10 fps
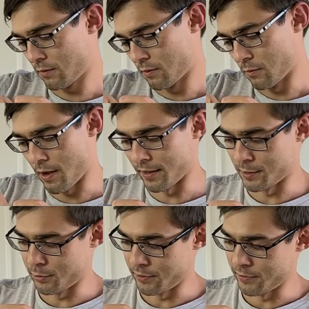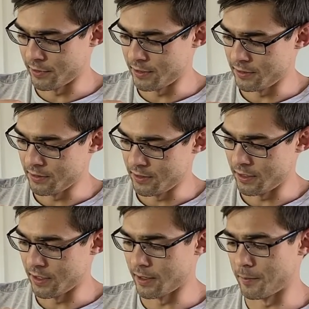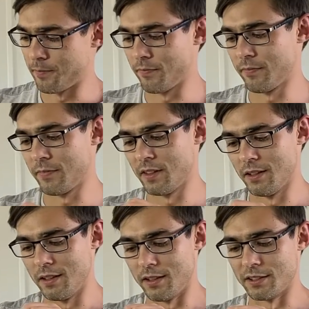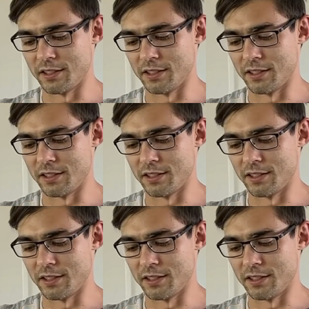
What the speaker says: Wow, that's pretty funny. There's